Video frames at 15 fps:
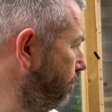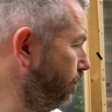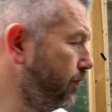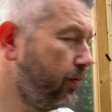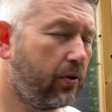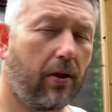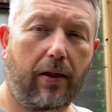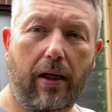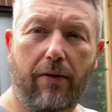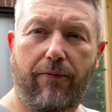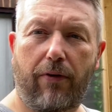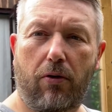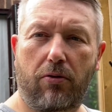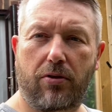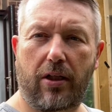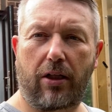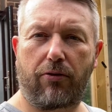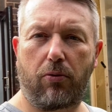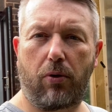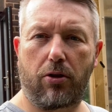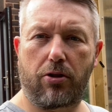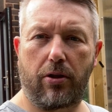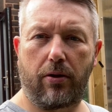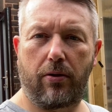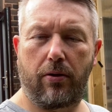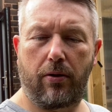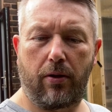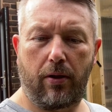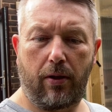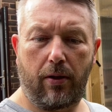So again folks, thanks for watching.
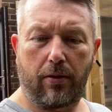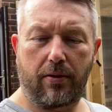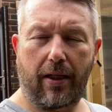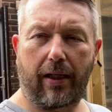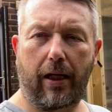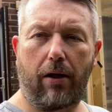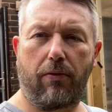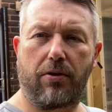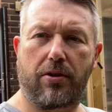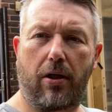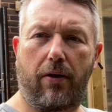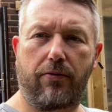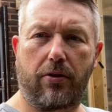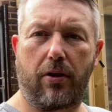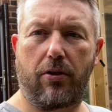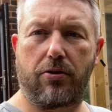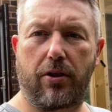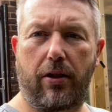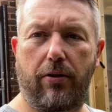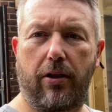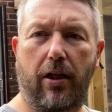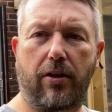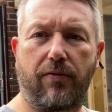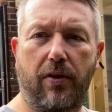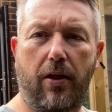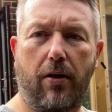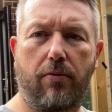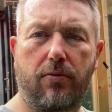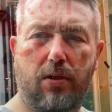Take care of yourselves, and I'll see you in the next video.